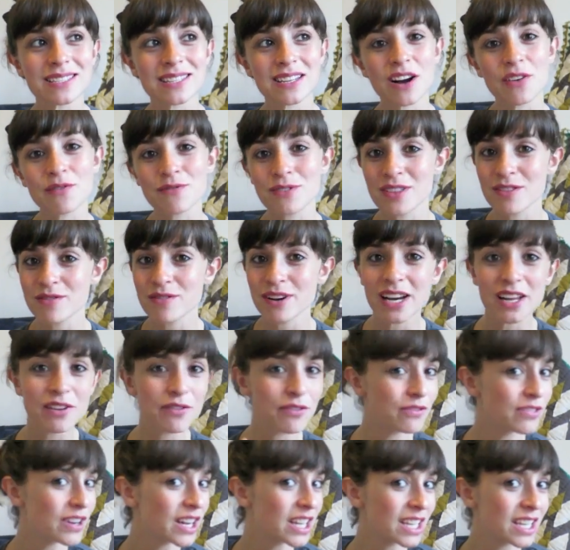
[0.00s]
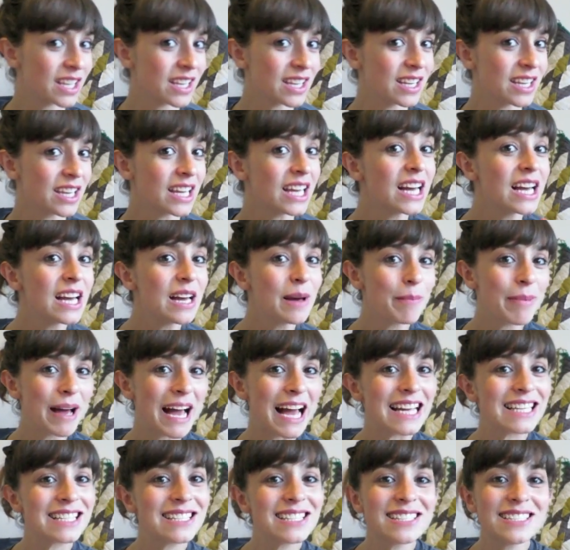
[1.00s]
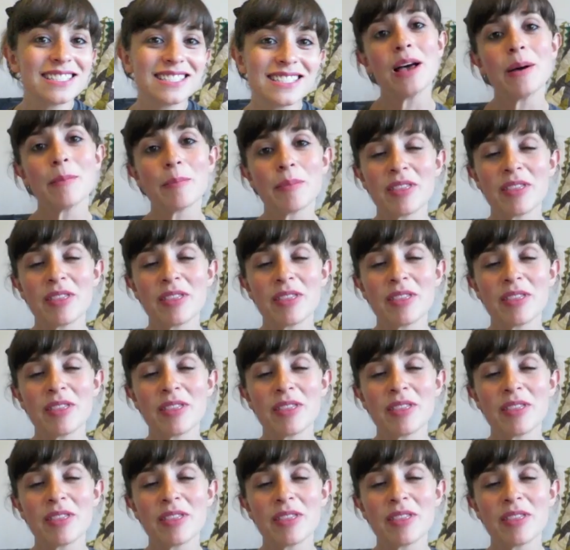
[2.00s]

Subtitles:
stuff with really funky patterns.